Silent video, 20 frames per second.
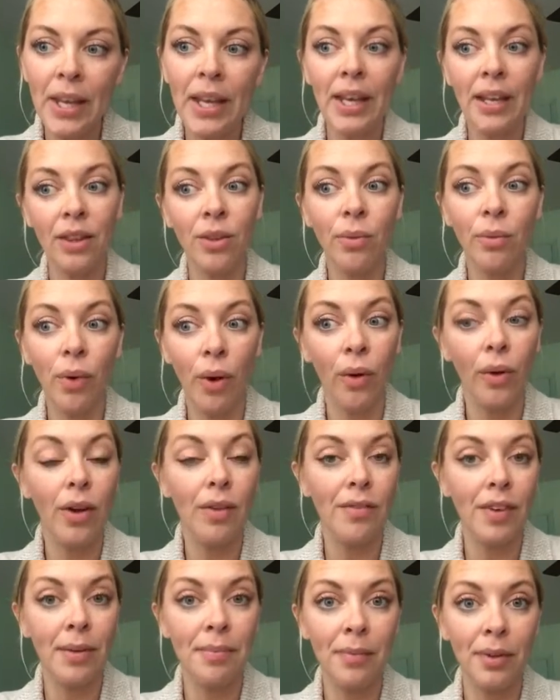in the role
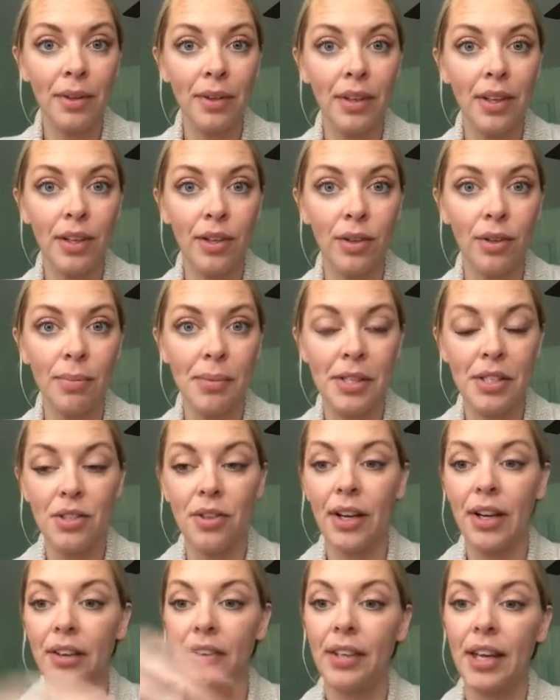of a clinical
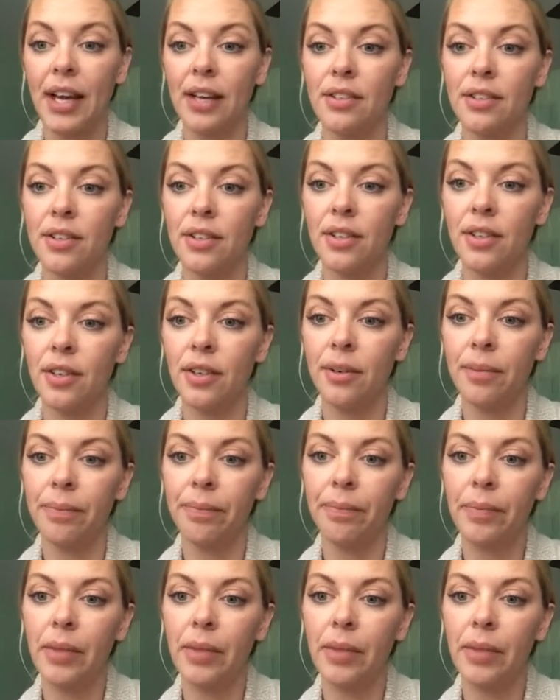mental health counselor.